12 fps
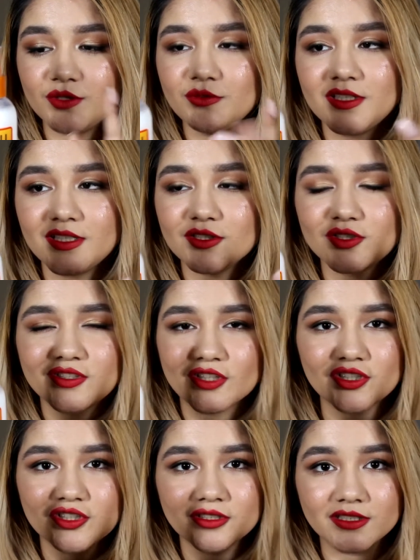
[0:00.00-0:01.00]
you need
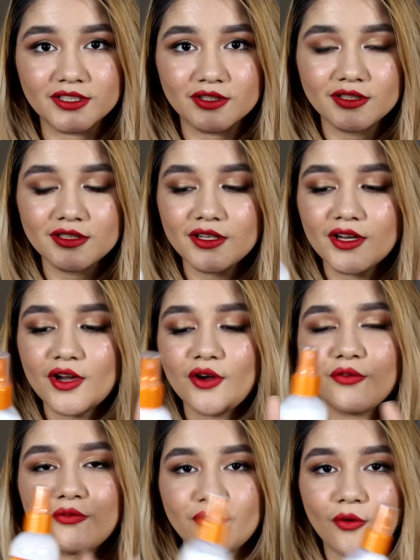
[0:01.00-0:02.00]
such little
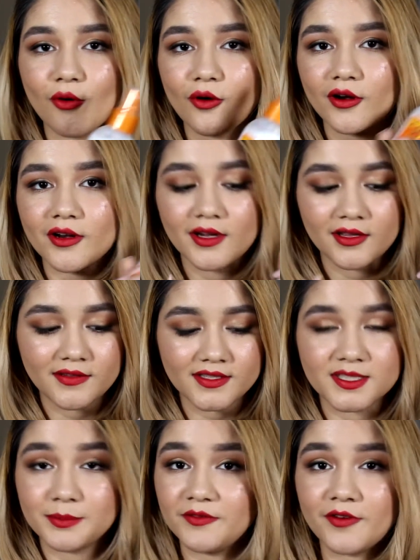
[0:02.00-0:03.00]
for
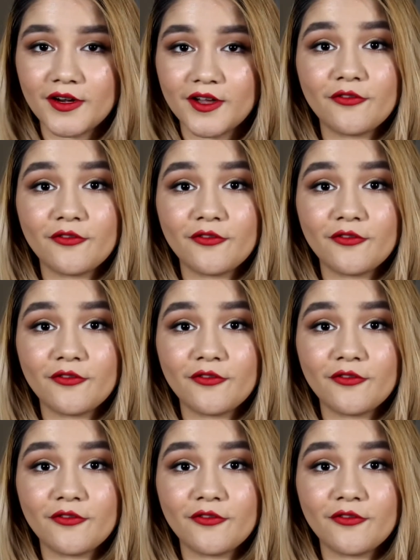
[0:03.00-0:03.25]
this to be very